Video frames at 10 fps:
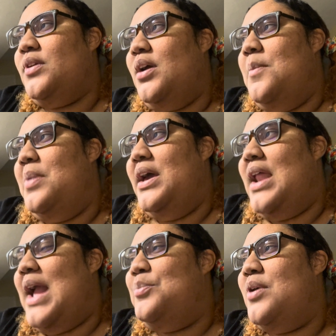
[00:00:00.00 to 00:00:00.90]
But
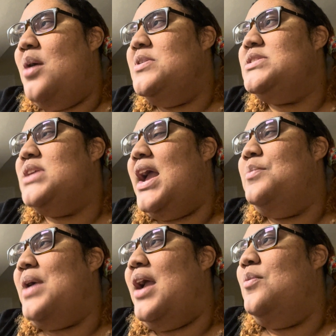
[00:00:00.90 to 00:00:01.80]
I promised
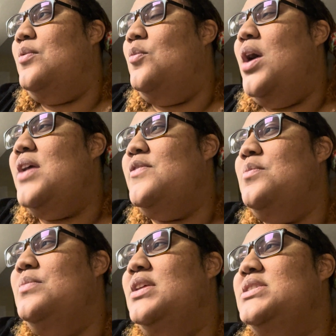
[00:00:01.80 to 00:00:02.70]
I one of them,